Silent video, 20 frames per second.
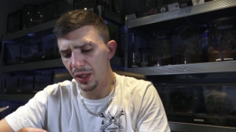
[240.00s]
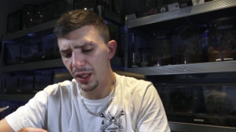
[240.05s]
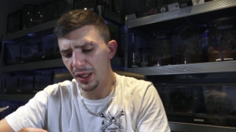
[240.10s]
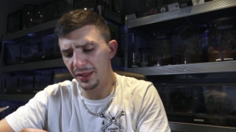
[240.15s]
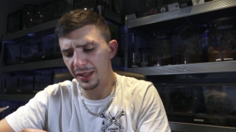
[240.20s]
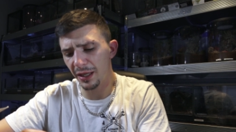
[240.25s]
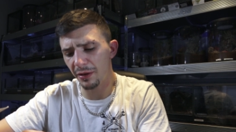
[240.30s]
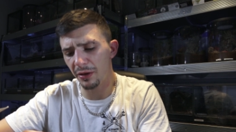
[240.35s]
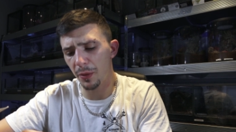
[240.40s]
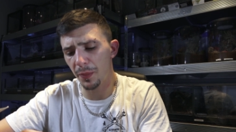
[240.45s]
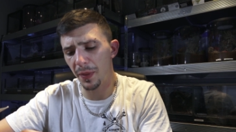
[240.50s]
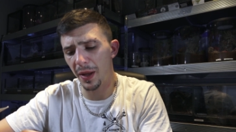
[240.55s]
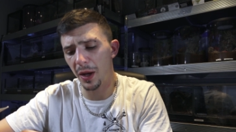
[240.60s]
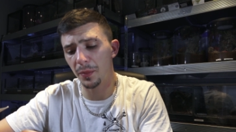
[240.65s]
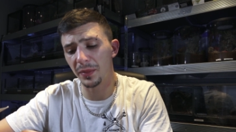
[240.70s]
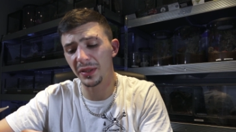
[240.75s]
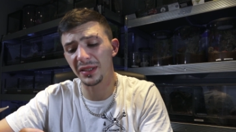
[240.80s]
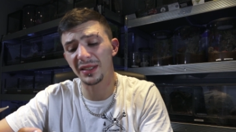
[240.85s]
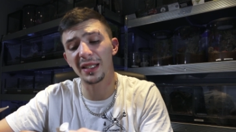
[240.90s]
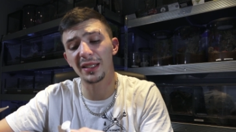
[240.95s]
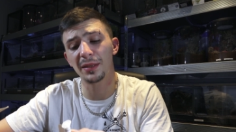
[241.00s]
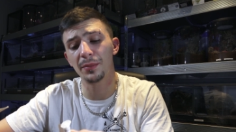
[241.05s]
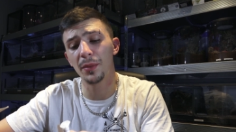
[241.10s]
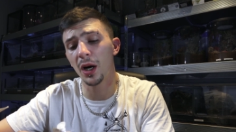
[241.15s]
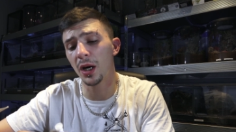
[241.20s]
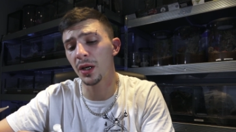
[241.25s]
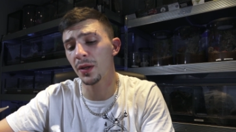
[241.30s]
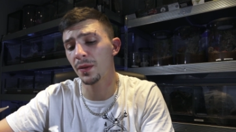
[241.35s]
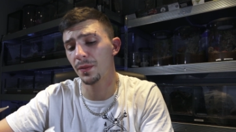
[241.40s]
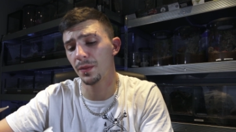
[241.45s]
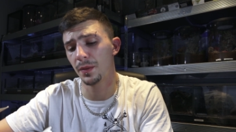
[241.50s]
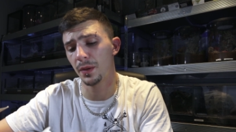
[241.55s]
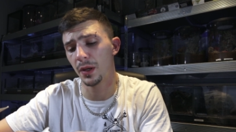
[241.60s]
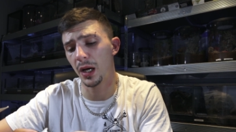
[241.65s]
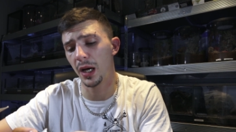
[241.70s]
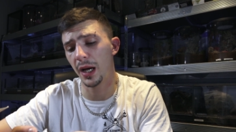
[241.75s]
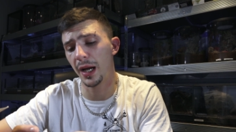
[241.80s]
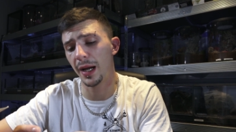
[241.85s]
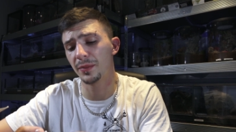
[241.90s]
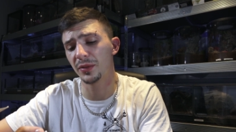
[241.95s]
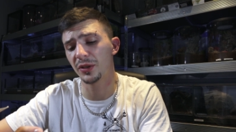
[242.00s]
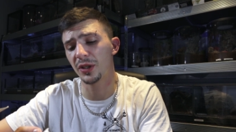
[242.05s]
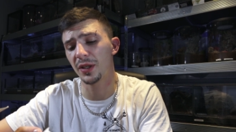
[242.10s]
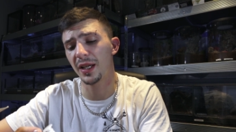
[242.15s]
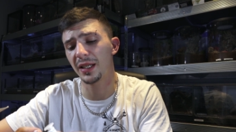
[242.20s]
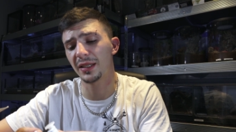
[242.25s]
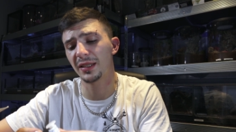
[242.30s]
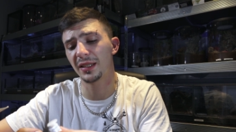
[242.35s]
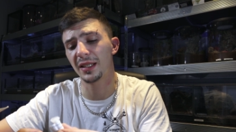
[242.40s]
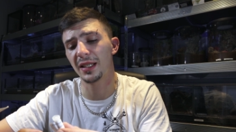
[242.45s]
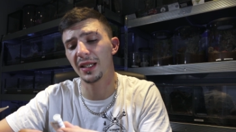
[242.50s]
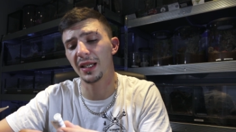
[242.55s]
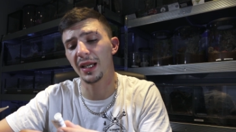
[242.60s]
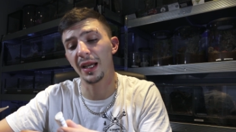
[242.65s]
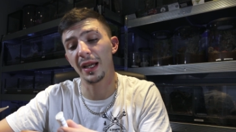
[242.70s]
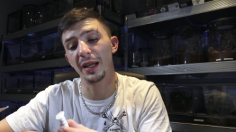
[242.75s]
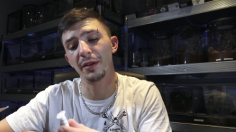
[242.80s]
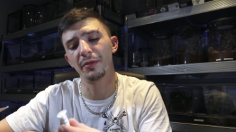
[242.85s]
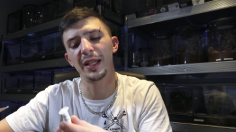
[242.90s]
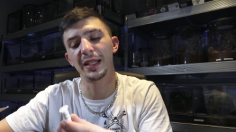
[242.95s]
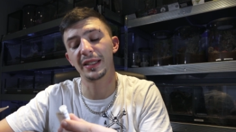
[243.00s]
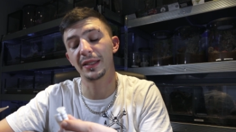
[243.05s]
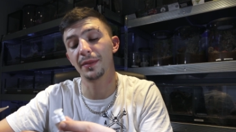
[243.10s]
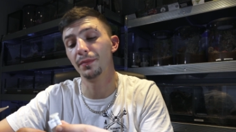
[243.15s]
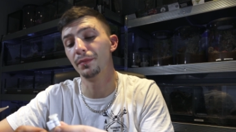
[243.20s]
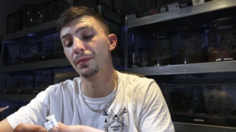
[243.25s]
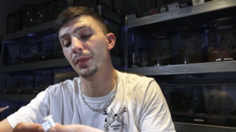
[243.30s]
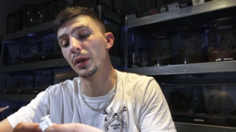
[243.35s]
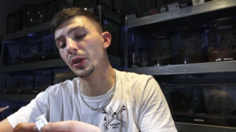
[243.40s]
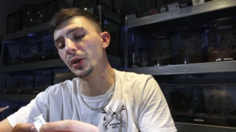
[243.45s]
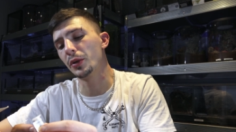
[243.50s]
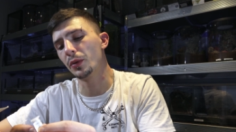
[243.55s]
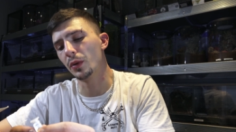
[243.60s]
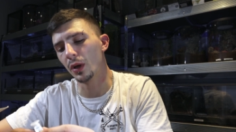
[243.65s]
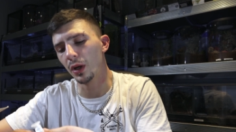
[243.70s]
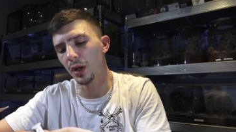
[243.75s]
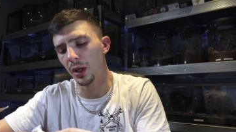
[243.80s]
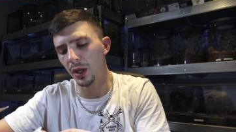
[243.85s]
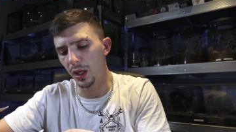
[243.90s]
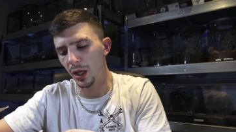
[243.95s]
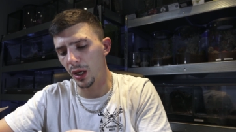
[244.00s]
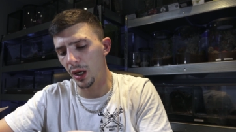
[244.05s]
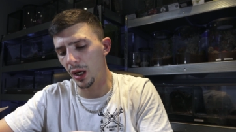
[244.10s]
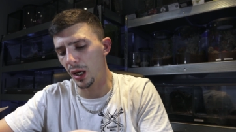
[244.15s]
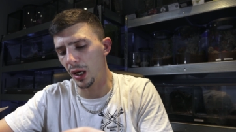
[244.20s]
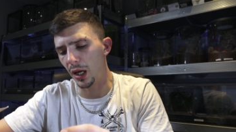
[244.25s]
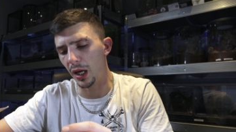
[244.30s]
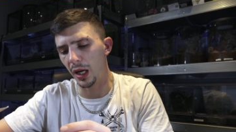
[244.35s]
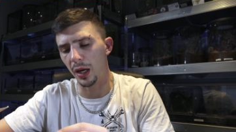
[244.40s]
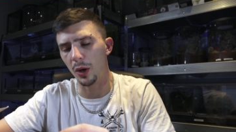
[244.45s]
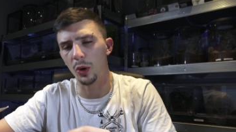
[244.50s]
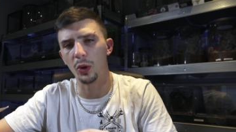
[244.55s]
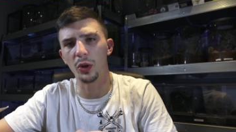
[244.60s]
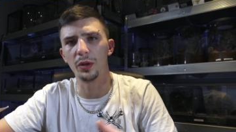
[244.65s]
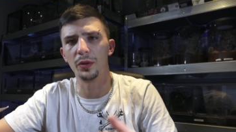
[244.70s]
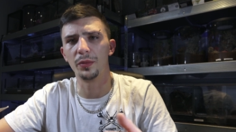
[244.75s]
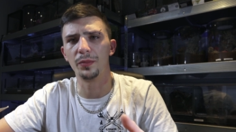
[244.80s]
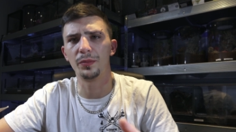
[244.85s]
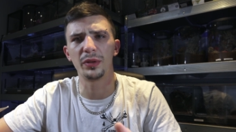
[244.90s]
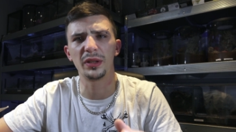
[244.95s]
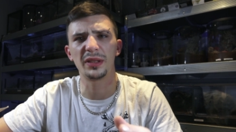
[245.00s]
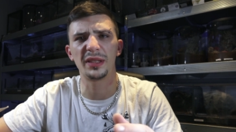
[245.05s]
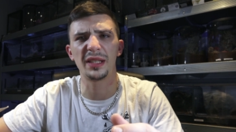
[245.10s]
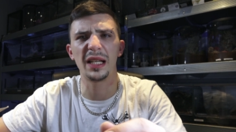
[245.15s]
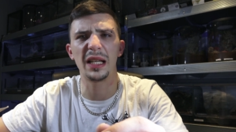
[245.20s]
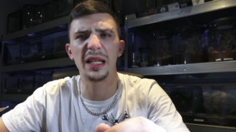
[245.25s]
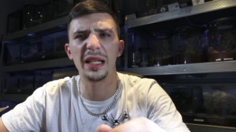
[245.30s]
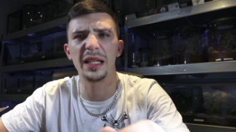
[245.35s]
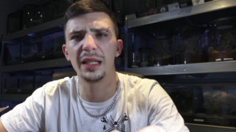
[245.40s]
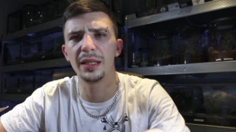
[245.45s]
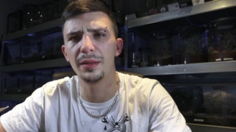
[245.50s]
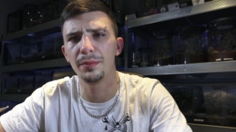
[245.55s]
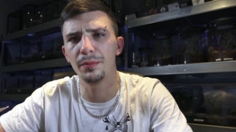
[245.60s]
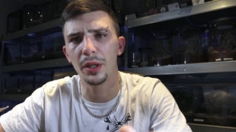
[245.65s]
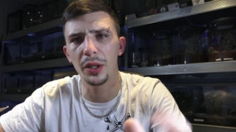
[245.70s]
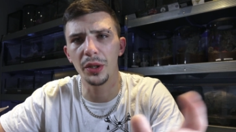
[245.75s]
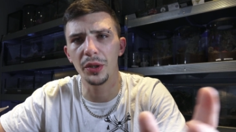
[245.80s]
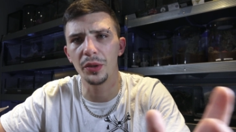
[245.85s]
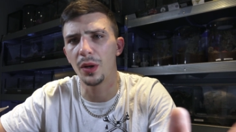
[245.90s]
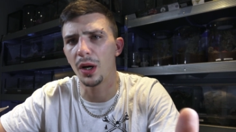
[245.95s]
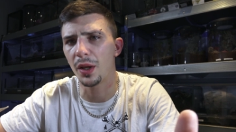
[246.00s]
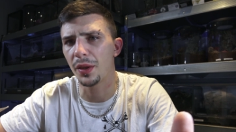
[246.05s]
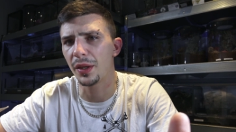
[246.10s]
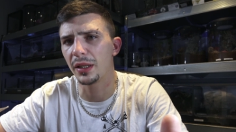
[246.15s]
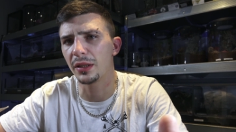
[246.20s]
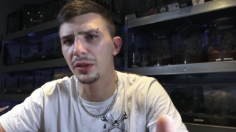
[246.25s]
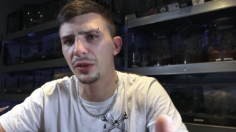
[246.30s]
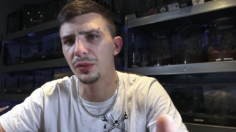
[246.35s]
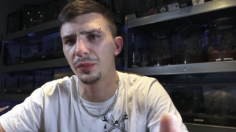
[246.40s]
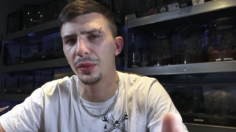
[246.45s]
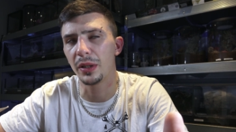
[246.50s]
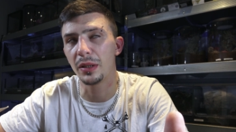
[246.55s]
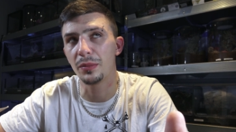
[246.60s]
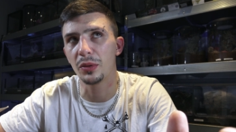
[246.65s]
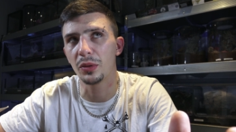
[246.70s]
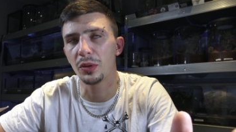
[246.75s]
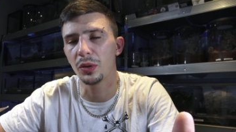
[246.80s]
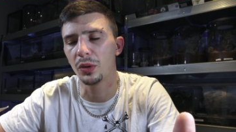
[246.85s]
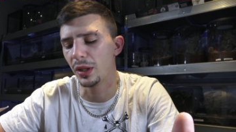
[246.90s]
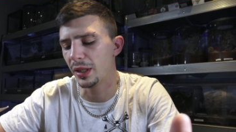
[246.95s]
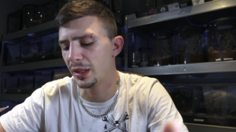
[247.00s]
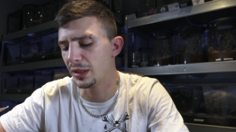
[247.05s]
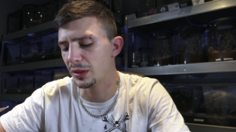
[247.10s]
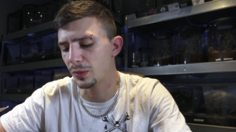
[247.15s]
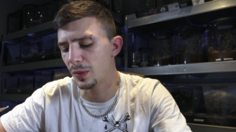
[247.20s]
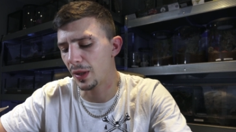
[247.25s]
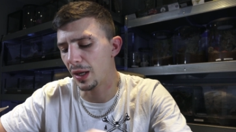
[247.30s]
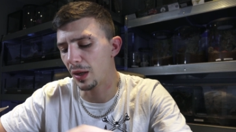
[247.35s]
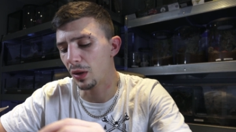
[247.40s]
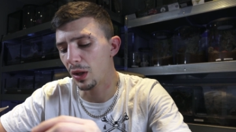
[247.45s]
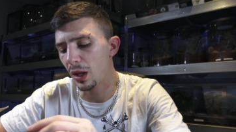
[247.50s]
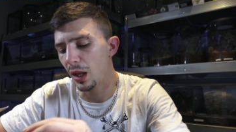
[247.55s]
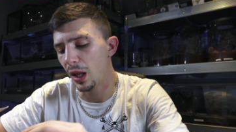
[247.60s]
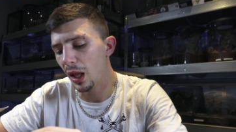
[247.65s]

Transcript: The Pterinopelma sazimai, um, so that's the iridescent blue. Uh, or the Brazilian blue, I think some people call it as well.